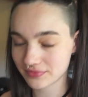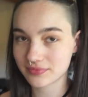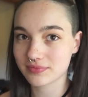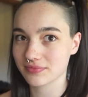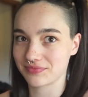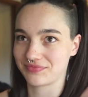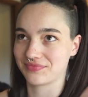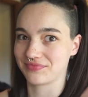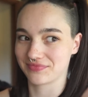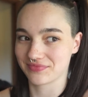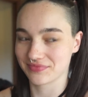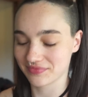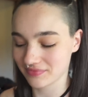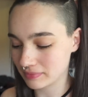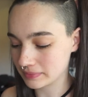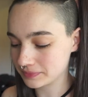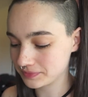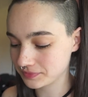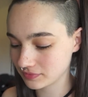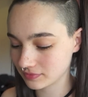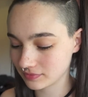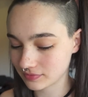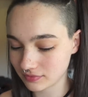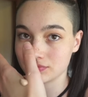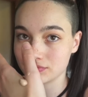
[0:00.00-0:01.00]
and I just use a
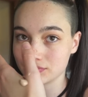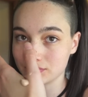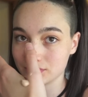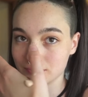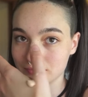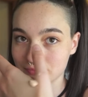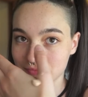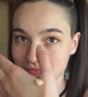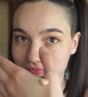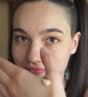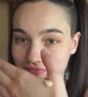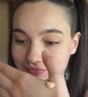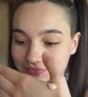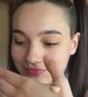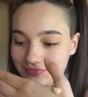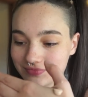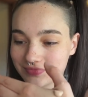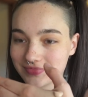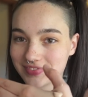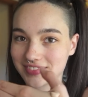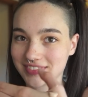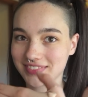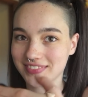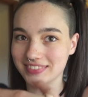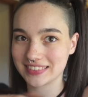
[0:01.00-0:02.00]
basic foundation
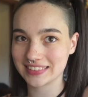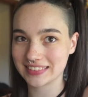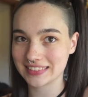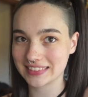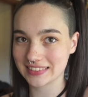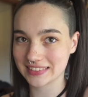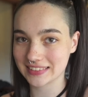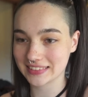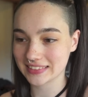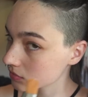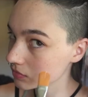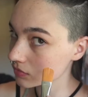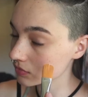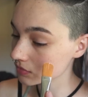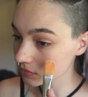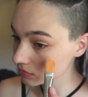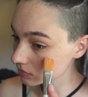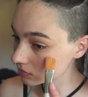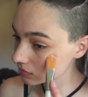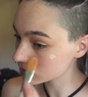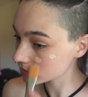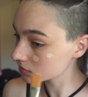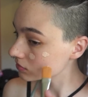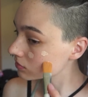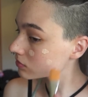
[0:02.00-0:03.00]
brush, and I use about
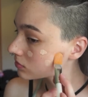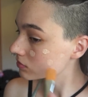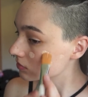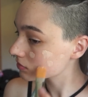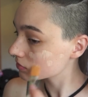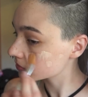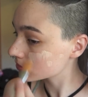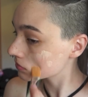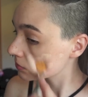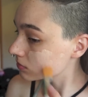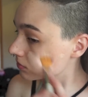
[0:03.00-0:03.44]
that much.